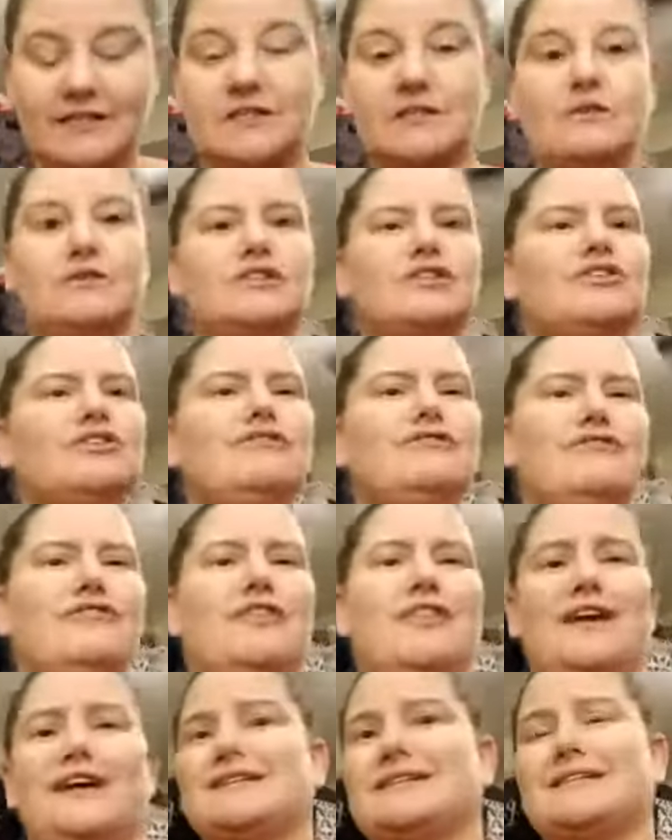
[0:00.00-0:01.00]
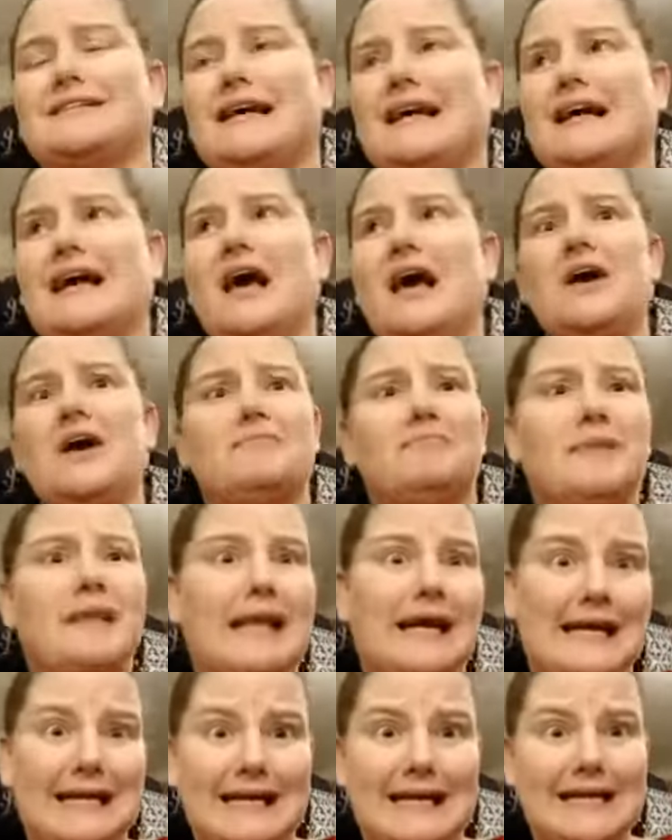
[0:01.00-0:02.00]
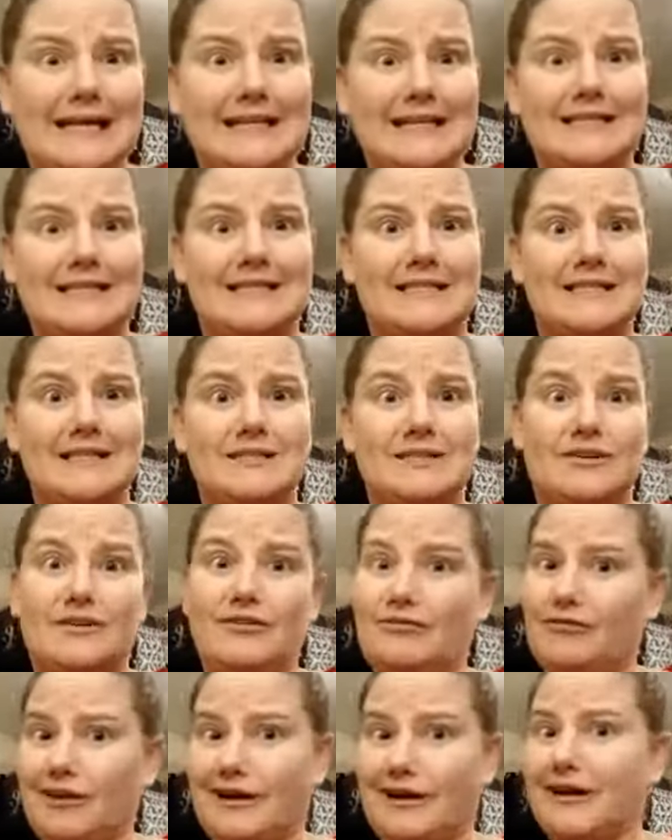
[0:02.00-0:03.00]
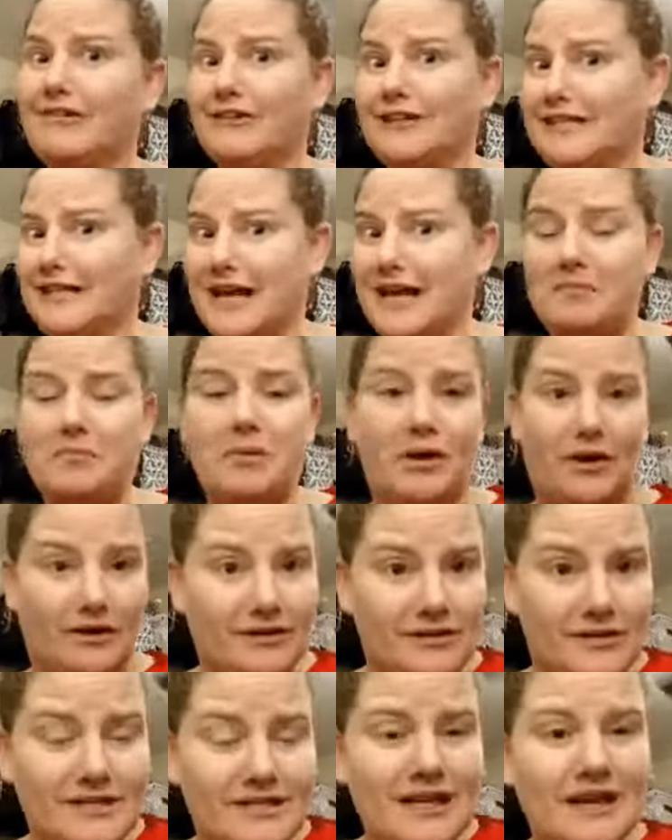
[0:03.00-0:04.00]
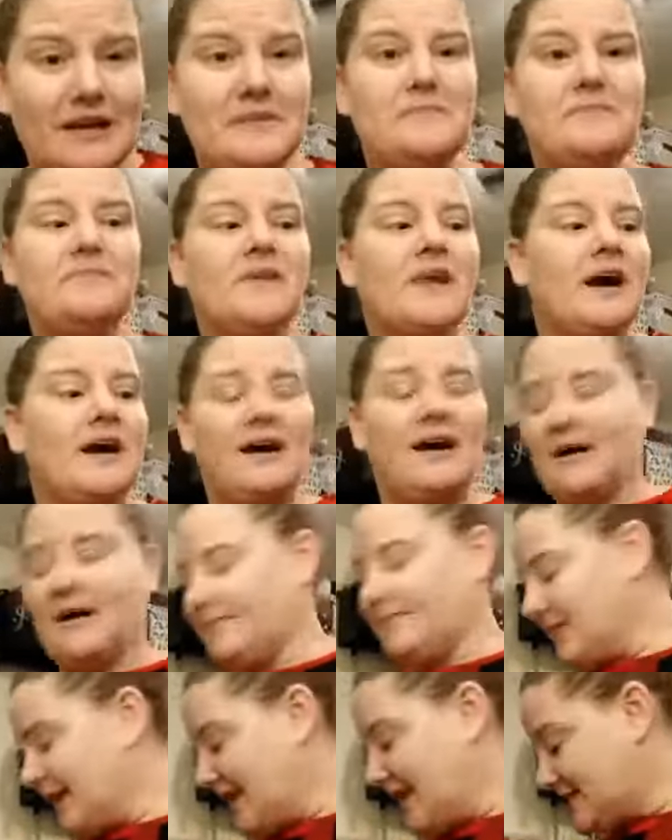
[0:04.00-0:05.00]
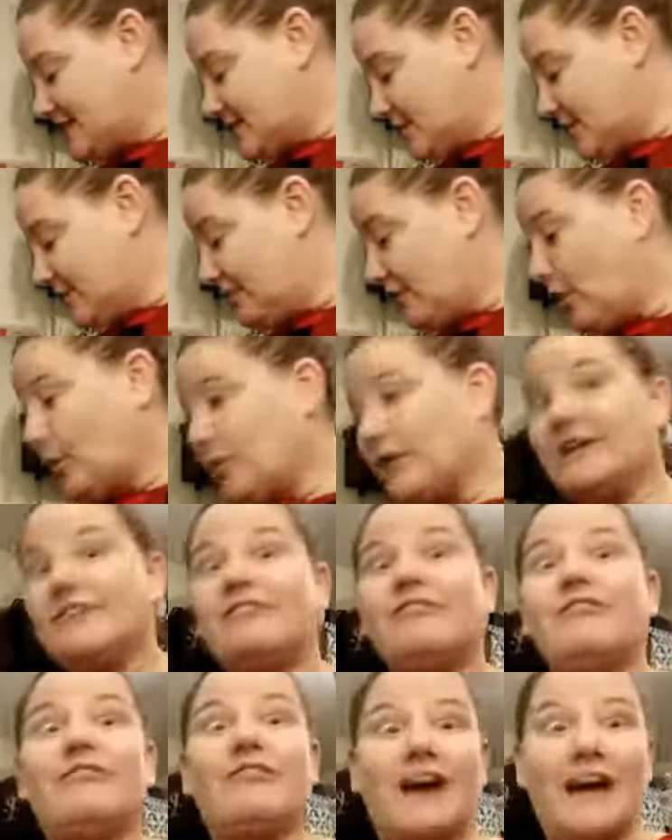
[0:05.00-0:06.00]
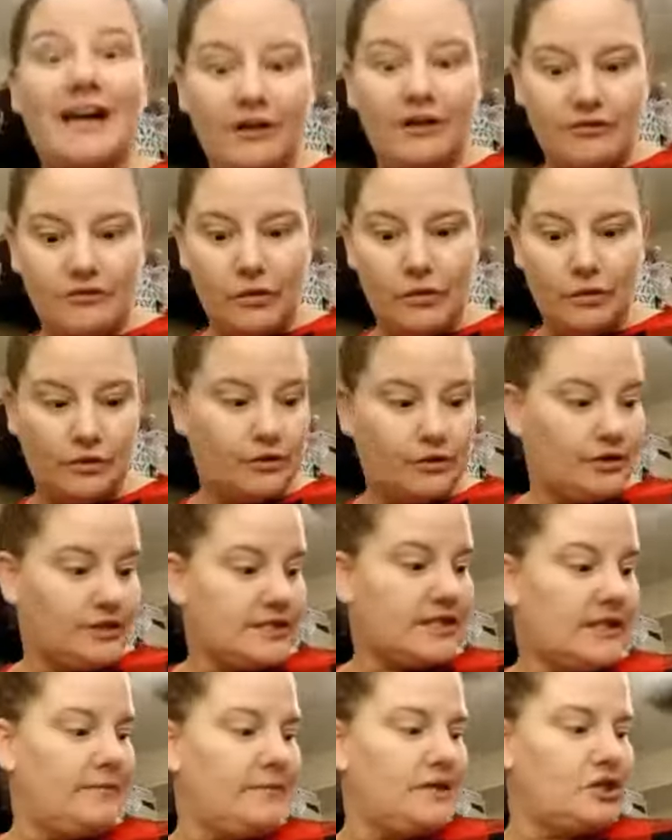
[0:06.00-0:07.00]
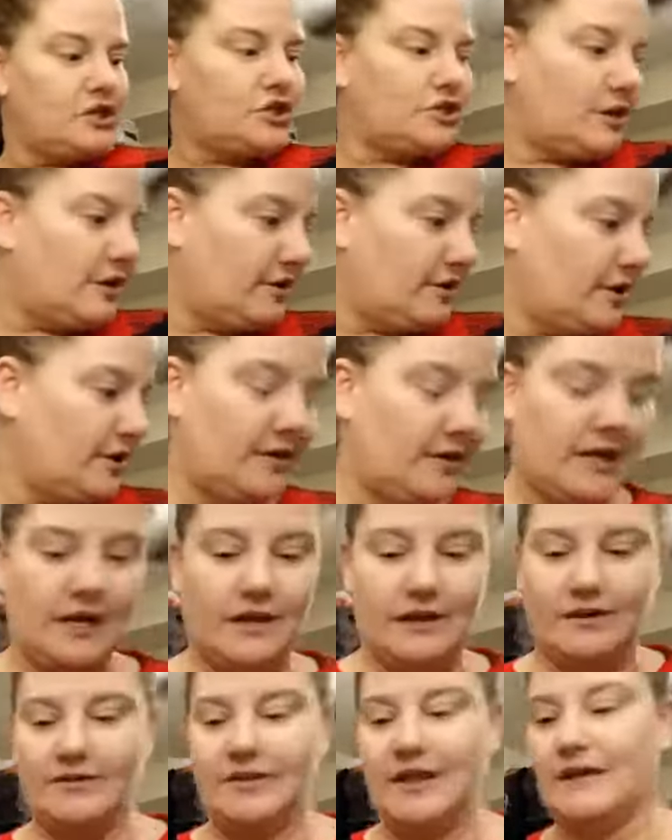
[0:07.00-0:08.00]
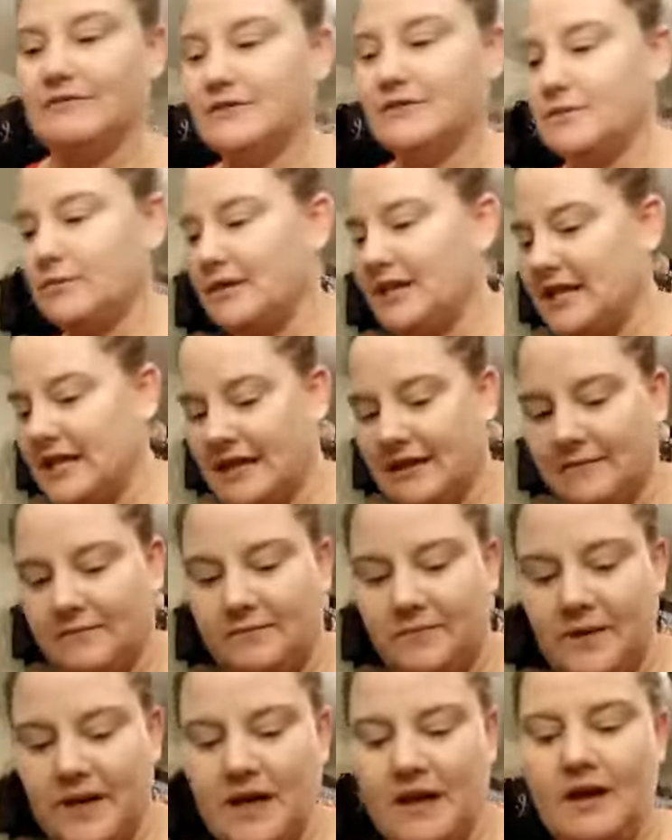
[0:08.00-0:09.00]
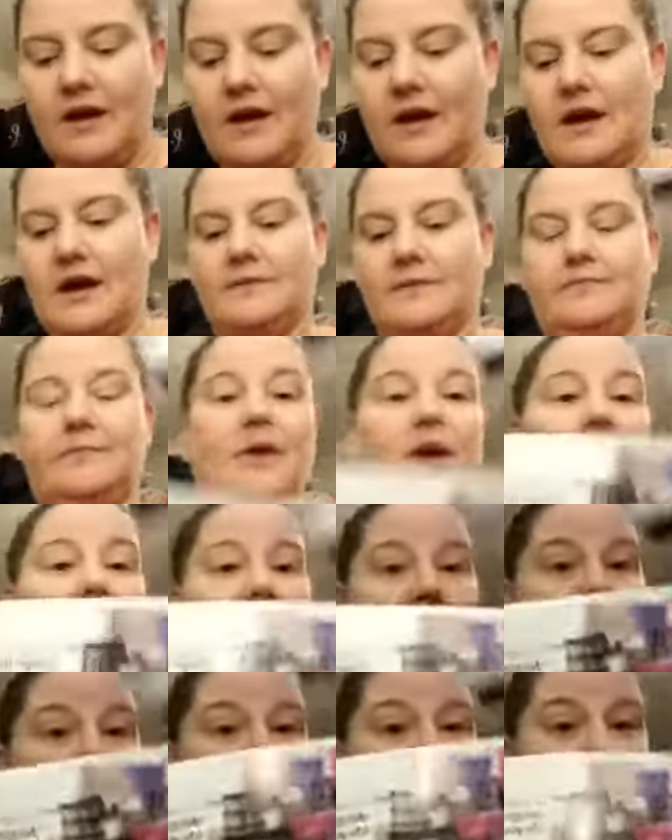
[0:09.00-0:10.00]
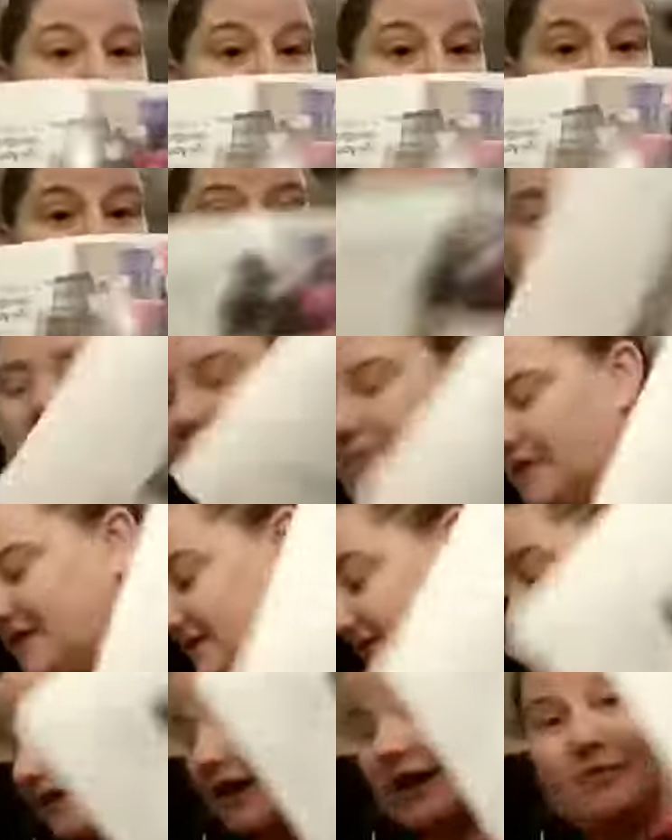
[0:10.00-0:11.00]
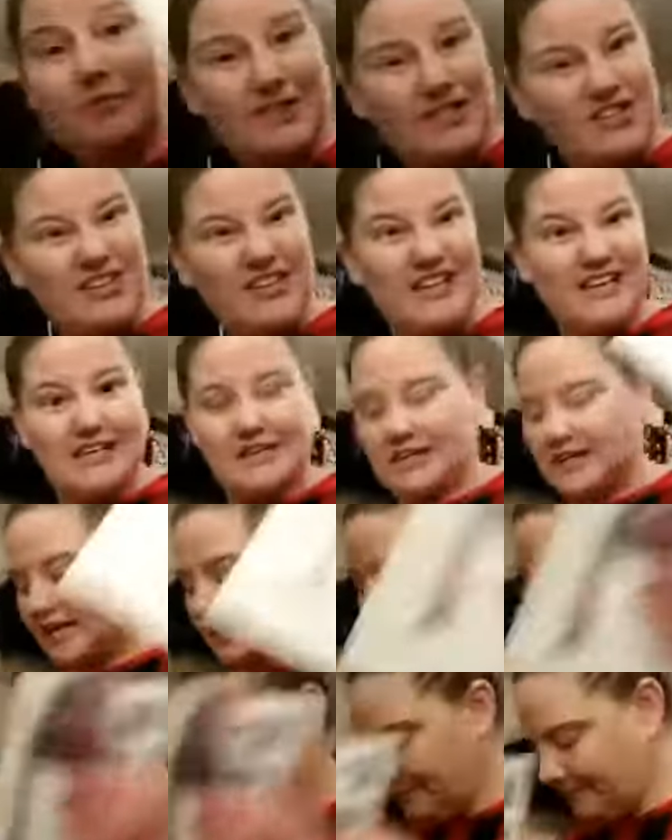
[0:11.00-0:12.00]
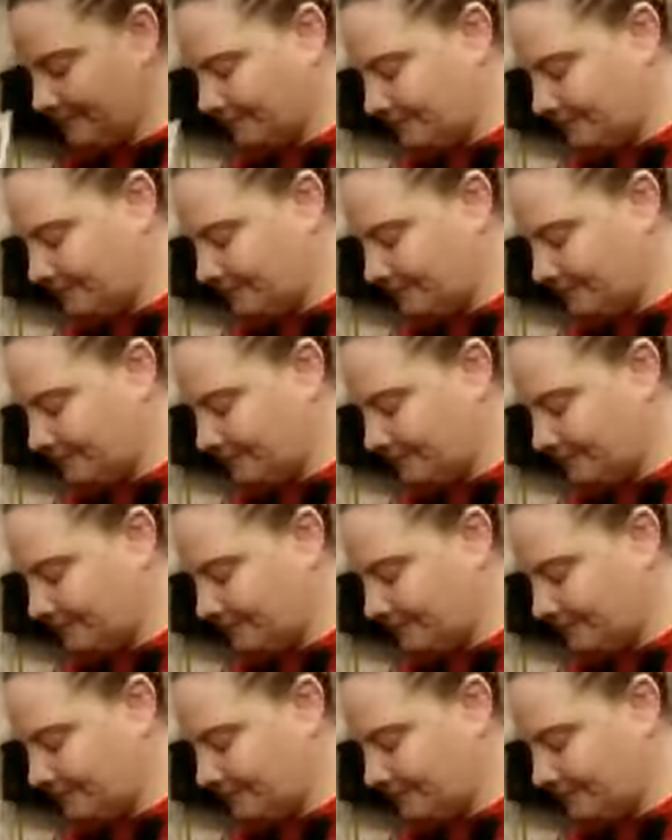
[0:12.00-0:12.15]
so it's good for things like blankets, it's good for an everyday purse, it's good for holding file folders. Let me show you here. That was one thing. Our catalogs aren't quite as big as a file, but you can get an idea.